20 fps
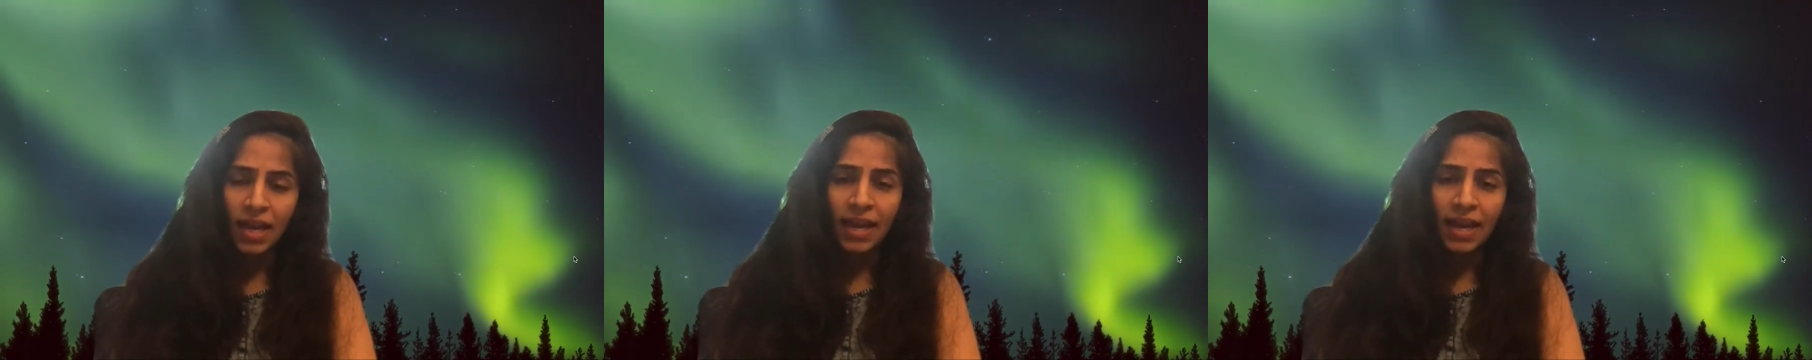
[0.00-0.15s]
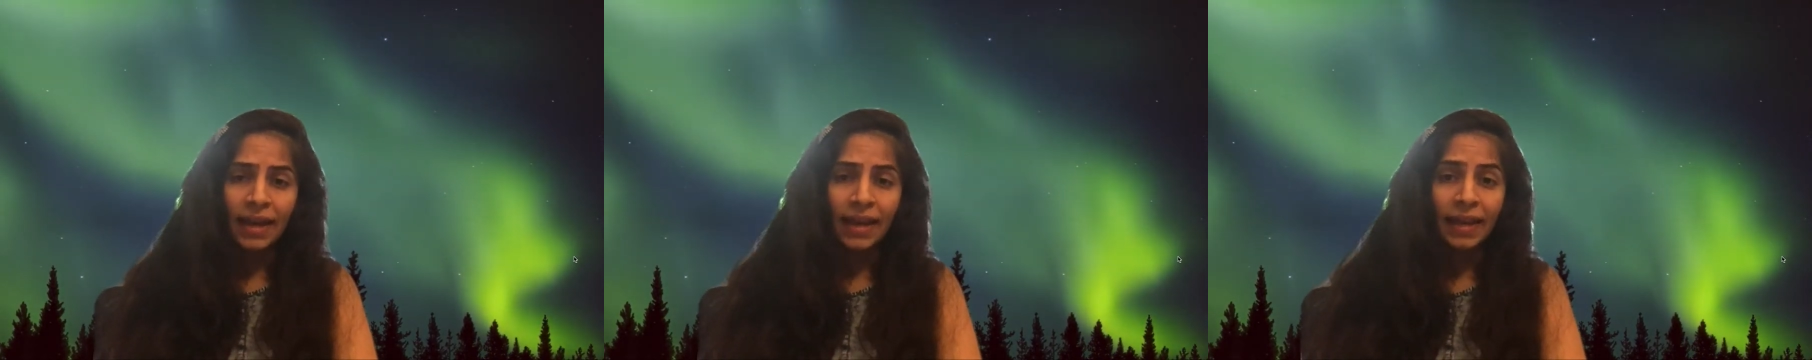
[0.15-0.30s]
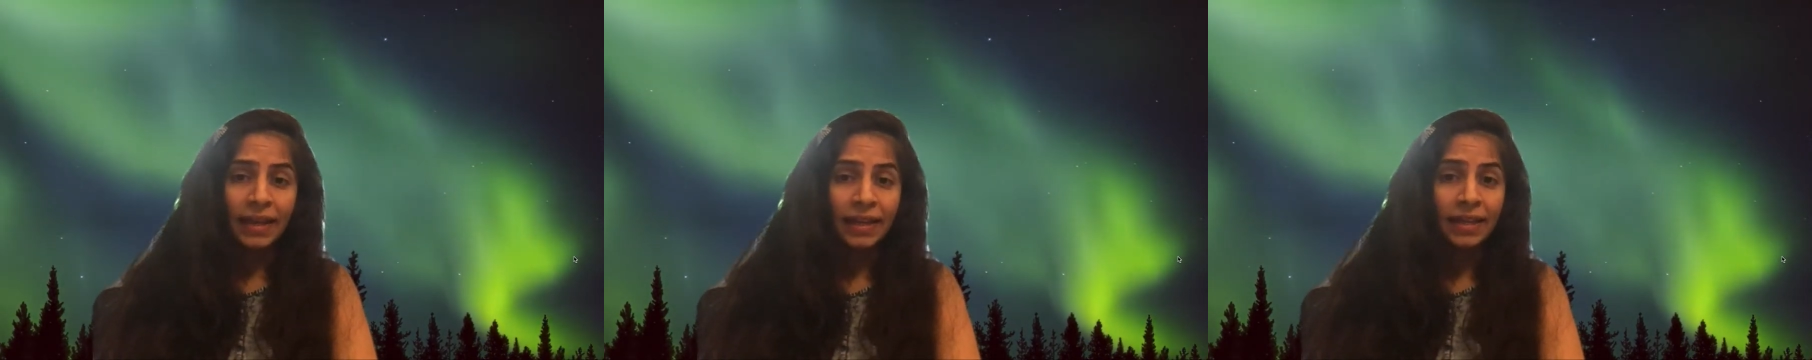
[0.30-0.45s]

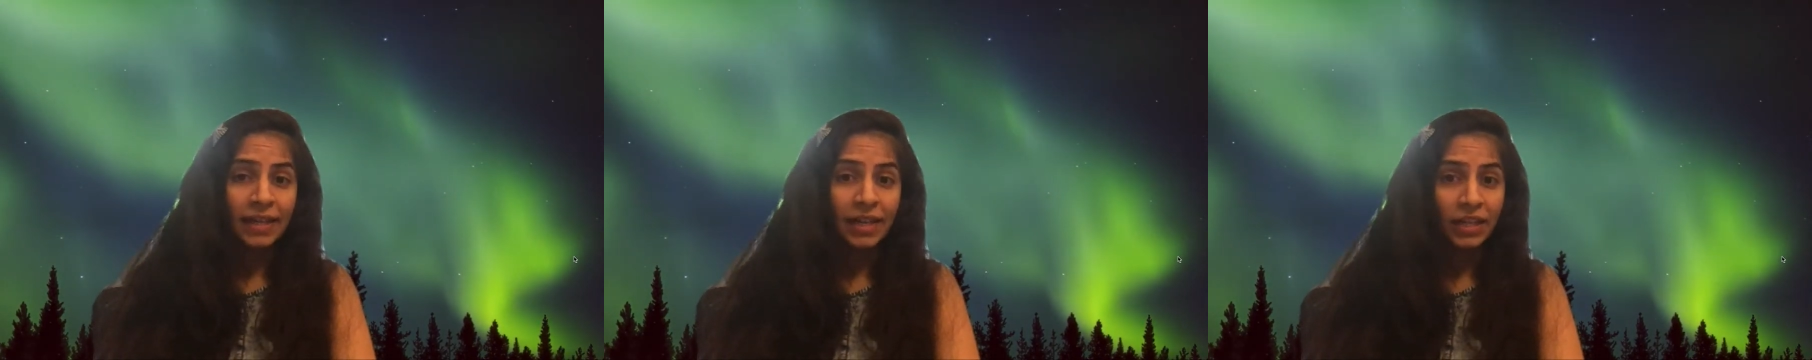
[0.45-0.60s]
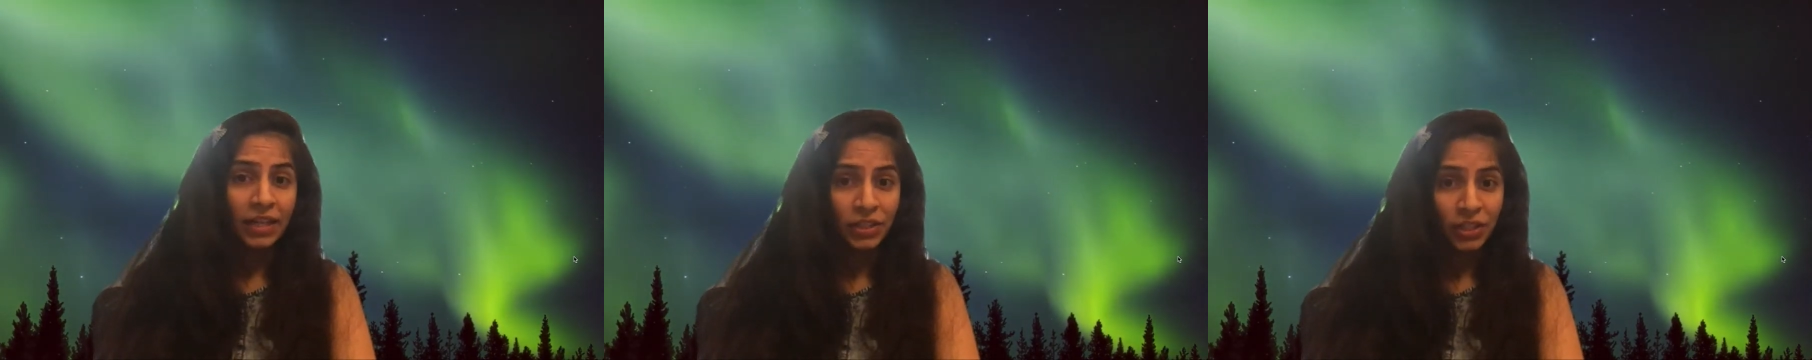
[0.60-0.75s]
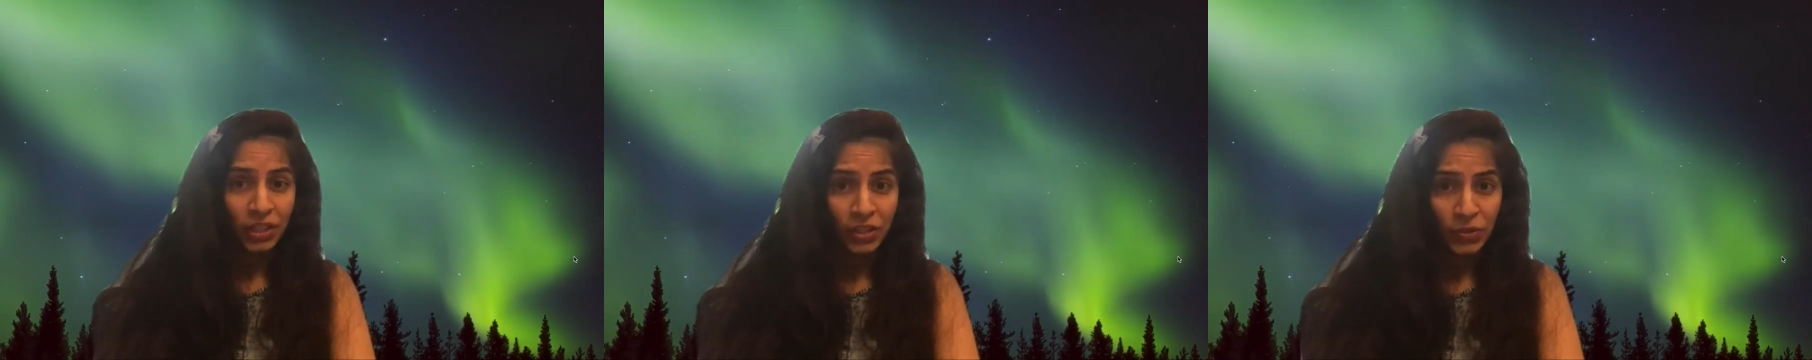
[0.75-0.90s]
He
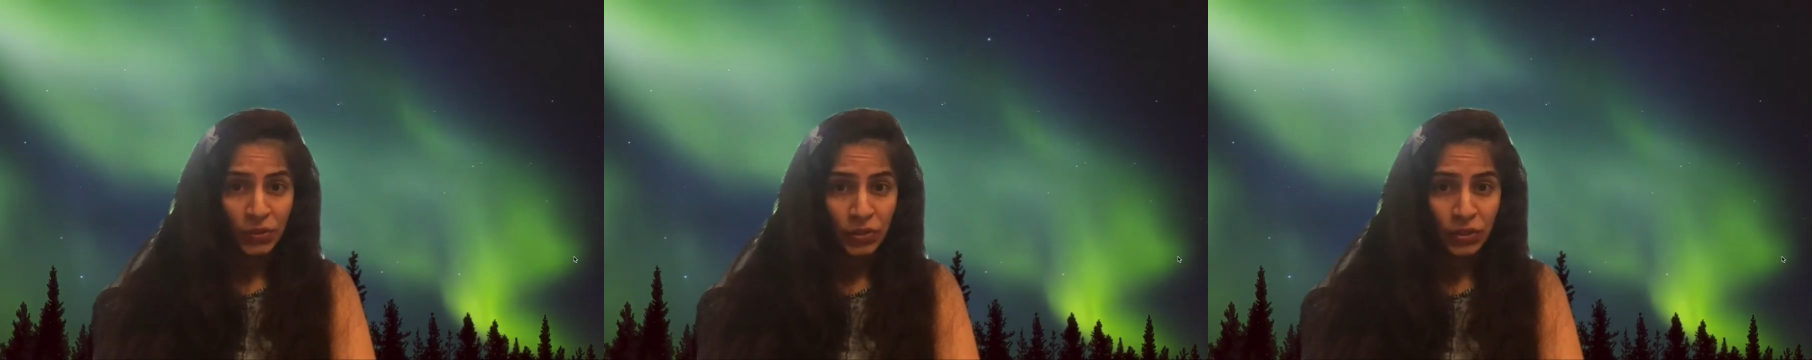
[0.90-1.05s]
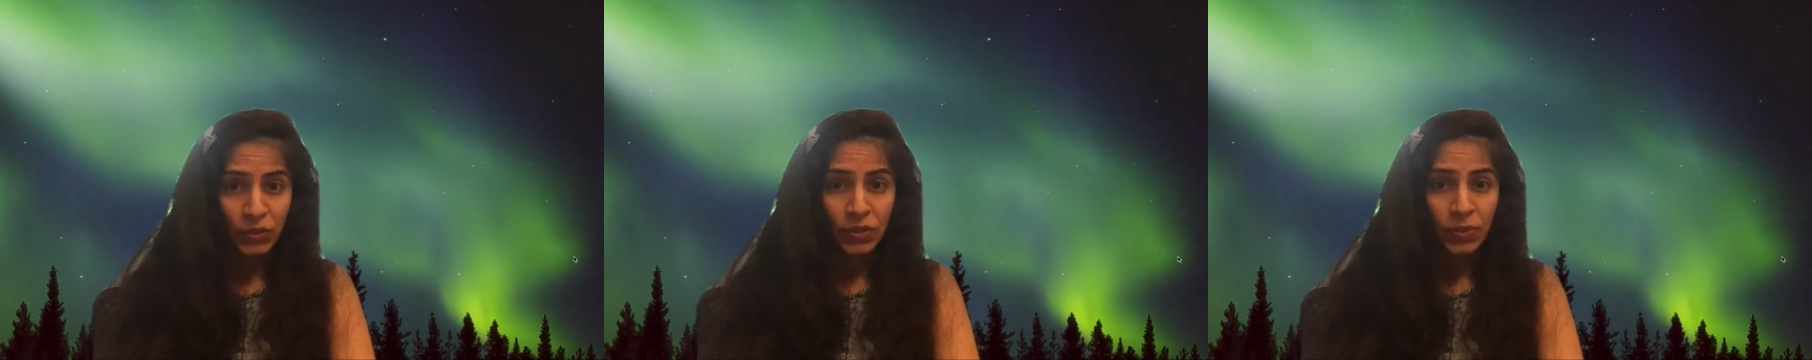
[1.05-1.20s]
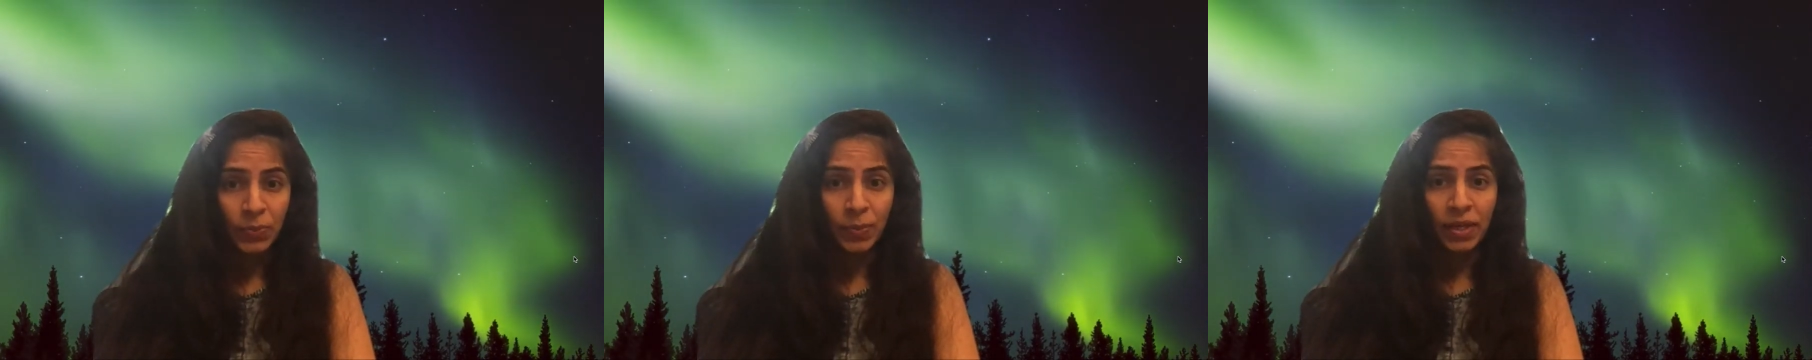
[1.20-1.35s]
continues to
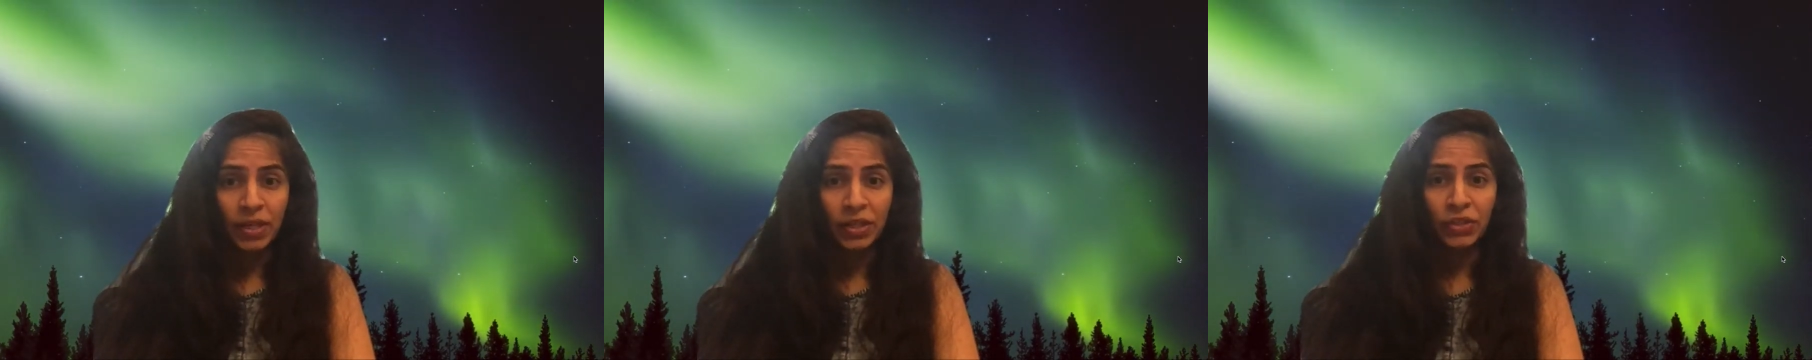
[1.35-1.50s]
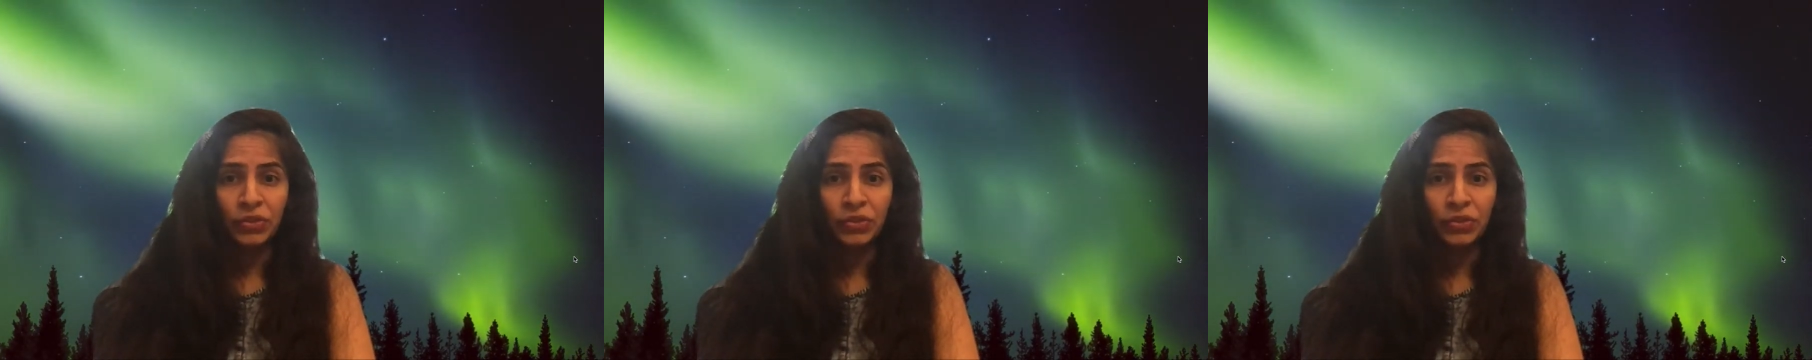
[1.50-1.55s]
speak to